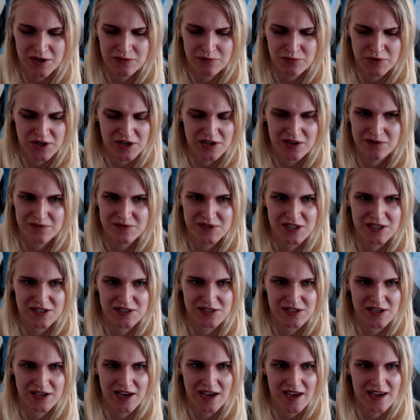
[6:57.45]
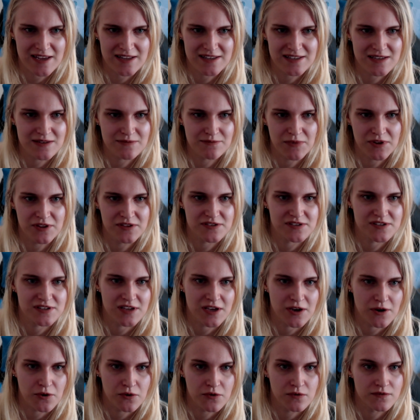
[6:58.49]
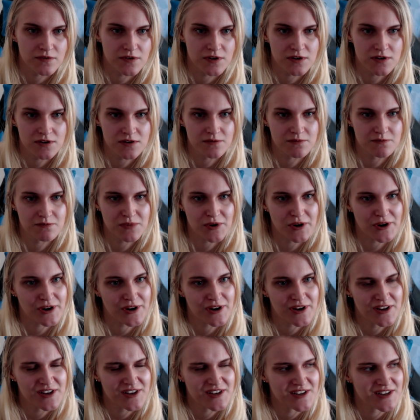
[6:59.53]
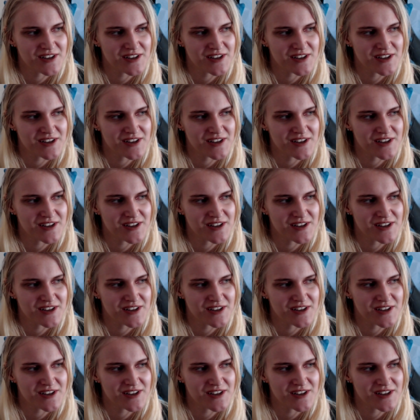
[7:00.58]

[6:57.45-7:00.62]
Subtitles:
breakup takes like 18 months to get over, but